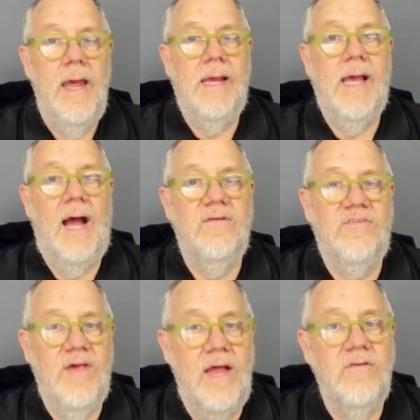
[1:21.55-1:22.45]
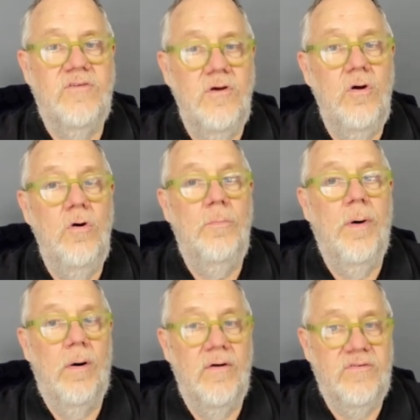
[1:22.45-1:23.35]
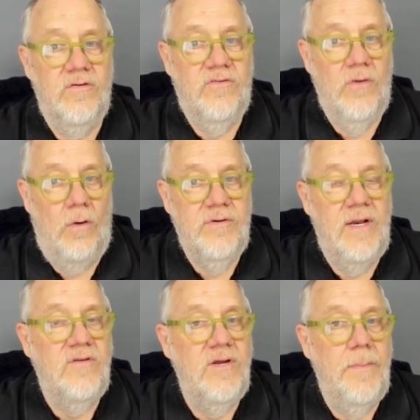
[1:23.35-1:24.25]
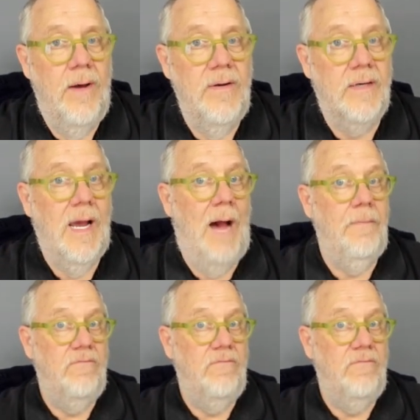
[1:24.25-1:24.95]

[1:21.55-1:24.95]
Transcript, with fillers: It got sent to burrissconsulting at gmail.com.